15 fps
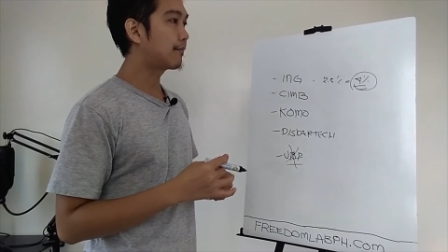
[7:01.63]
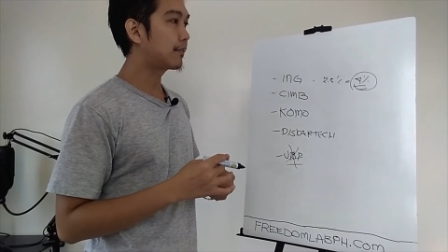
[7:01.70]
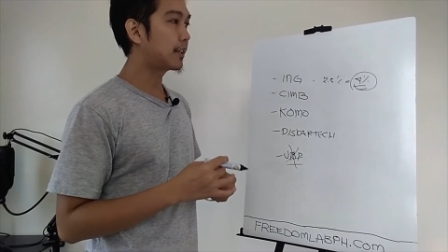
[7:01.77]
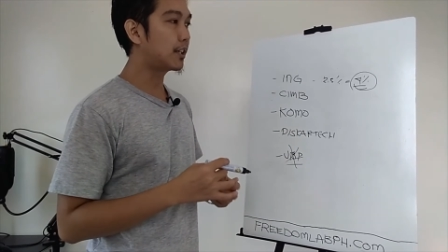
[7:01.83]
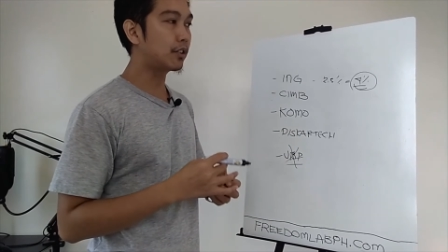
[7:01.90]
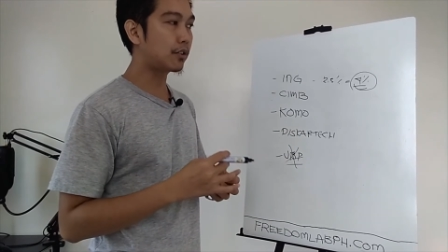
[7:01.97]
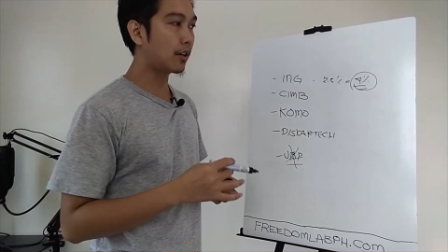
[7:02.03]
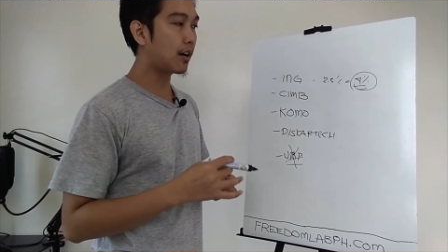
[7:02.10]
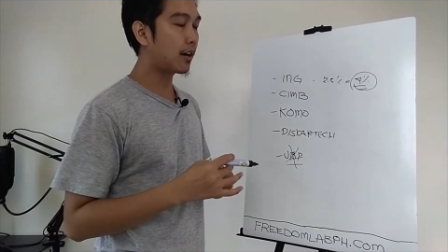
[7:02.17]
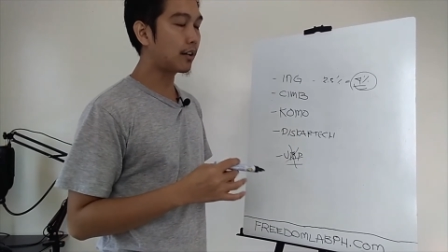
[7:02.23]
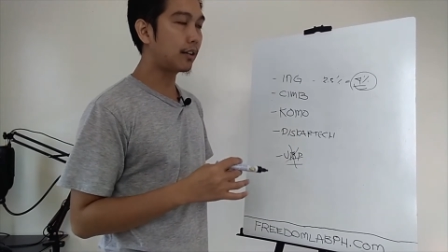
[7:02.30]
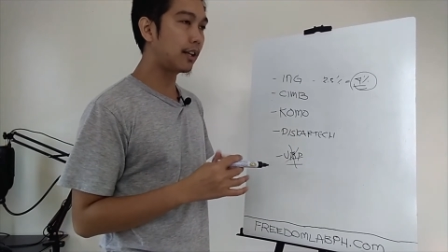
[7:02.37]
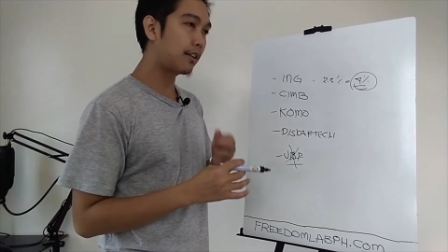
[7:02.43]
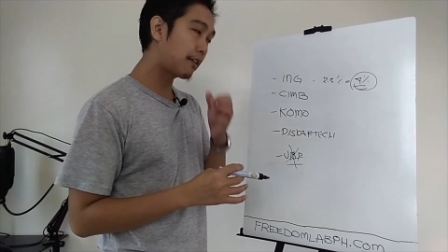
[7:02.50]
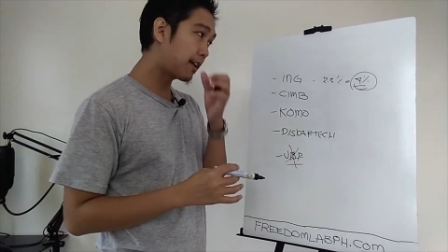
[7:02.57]
in, uh,
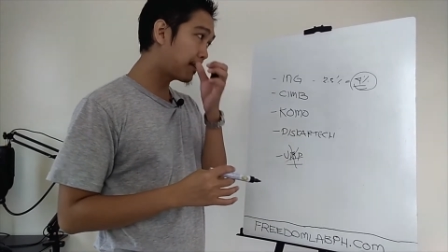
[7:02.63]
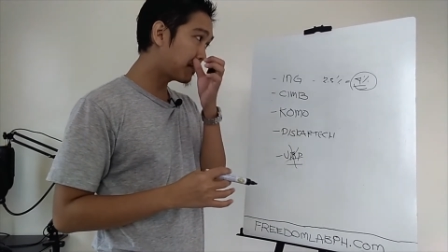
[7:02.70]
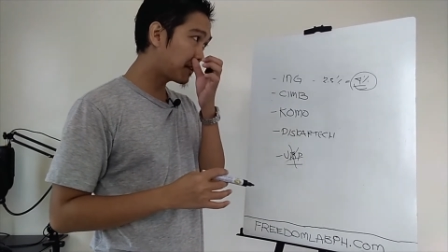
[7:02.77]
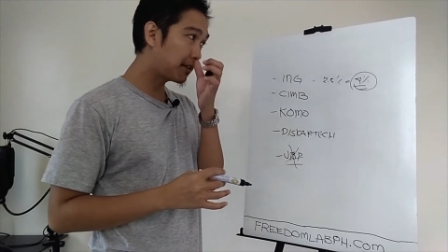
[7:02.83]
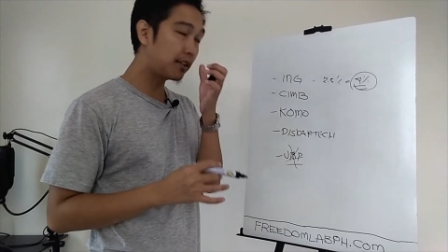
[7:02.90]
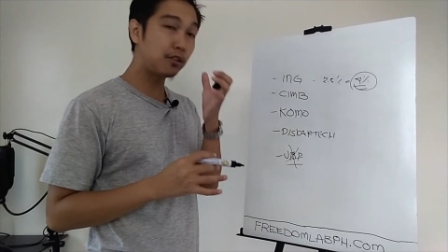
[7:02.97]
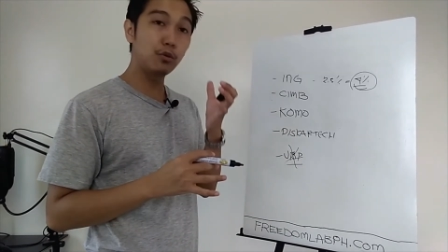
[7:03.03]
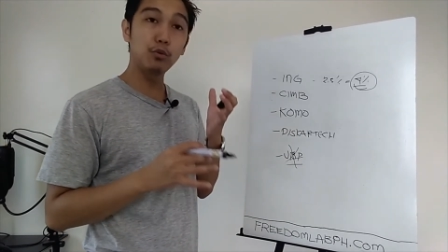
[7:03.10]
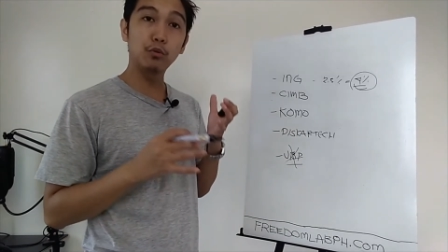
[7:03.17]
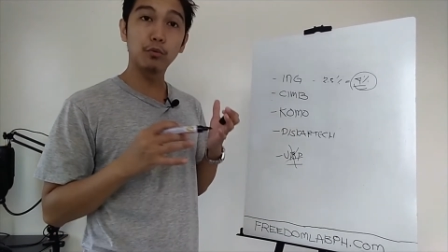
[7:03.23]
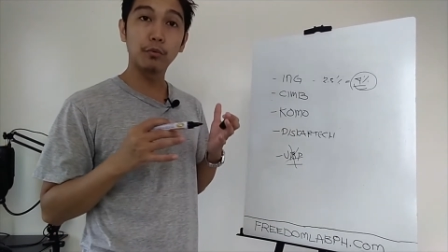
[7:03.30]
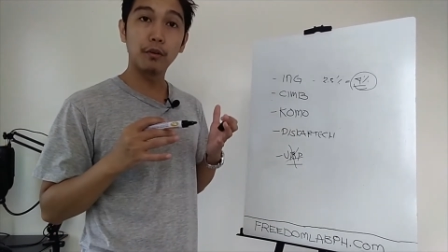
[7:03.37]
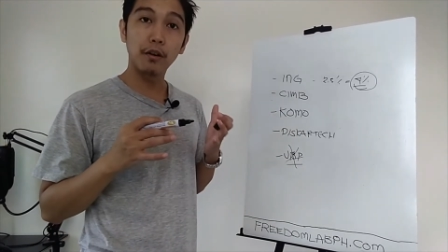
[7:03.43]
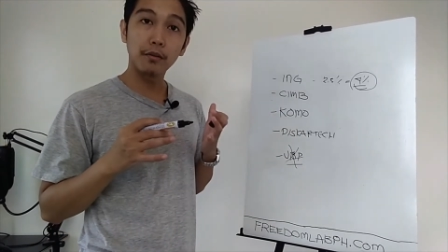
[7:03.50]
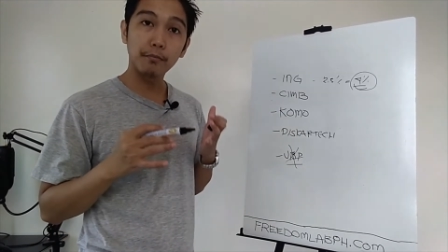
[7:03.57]
they regularly
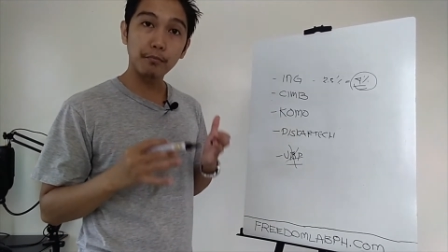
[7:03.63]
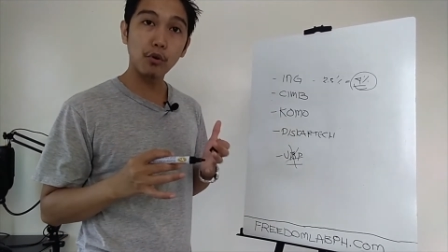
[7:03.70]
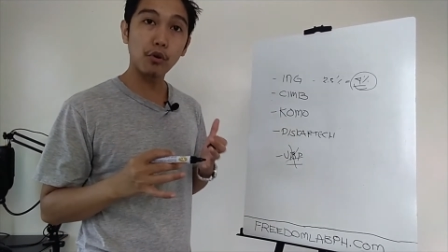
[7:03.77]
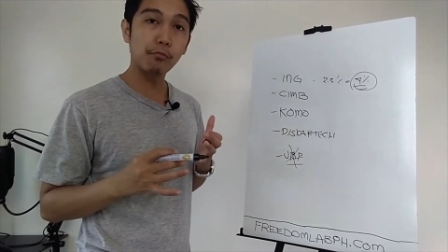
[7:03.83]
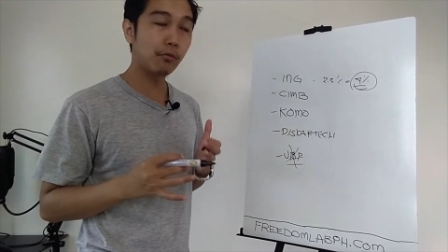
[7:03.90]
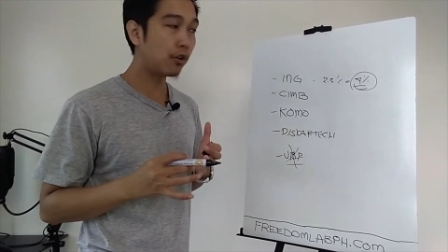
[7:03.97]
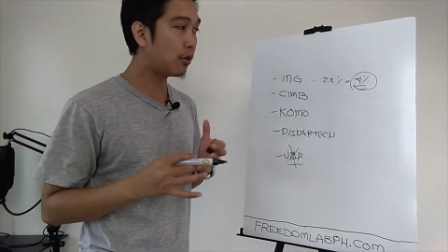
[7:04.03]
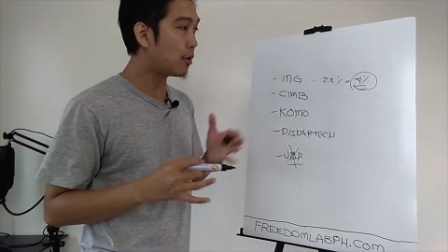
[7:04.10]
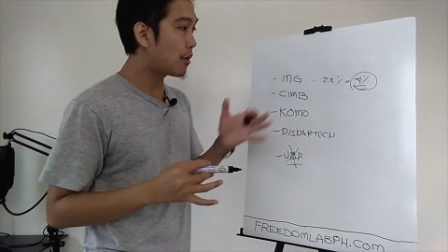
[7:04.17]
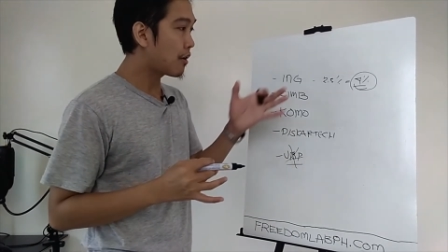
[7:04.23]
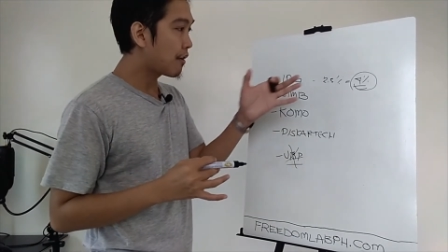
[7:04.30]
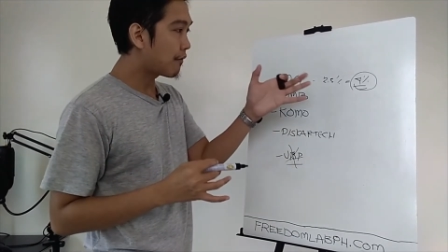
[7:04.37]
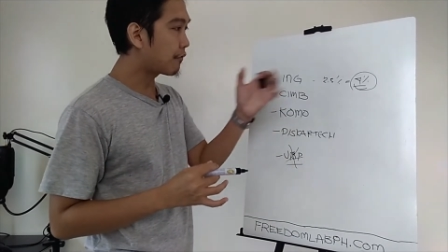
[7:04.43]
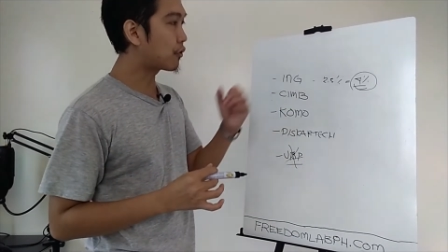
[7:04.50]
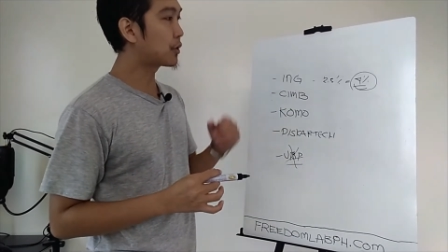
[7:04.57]
do promo
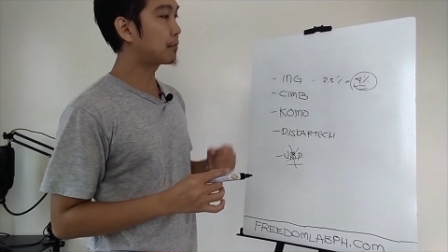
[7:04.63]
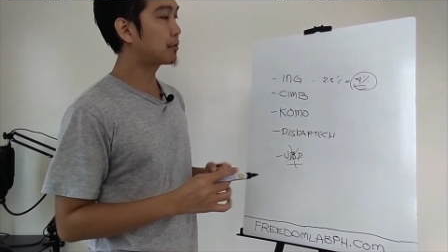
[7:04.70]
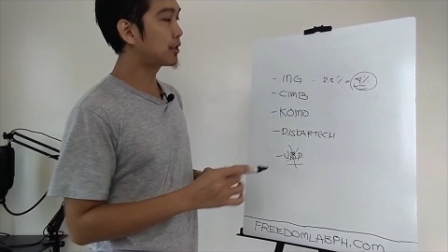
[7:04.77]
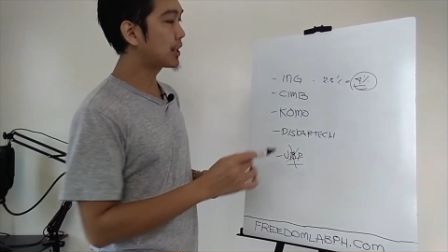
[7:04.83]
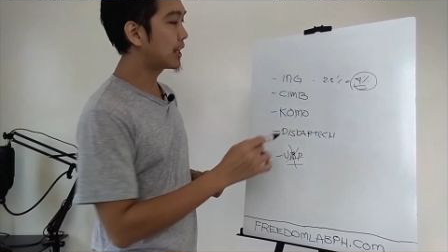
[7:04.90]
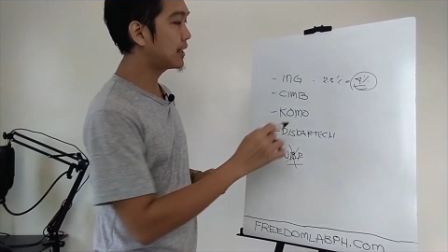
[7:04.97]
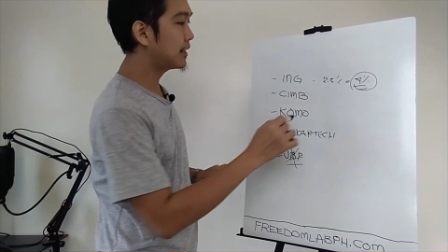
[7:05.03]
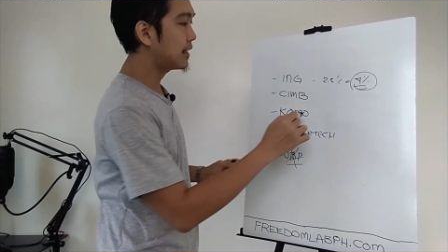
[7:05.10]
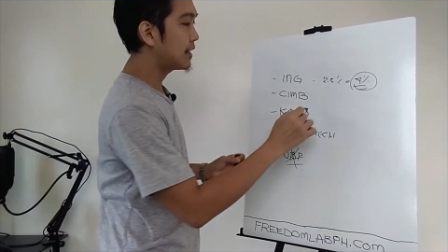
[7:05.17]
four percent.